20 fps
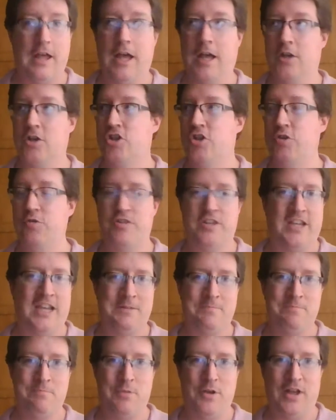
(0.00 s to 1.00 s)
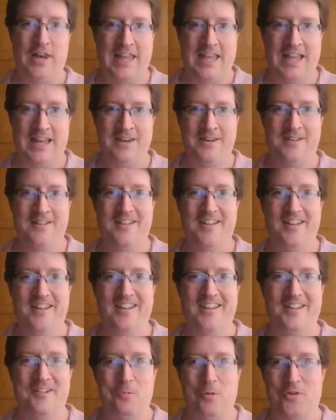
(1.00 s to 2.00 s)
Uh, shooting in Berlin
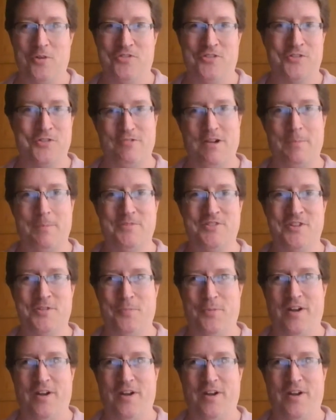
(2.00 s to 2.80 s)
was interrupted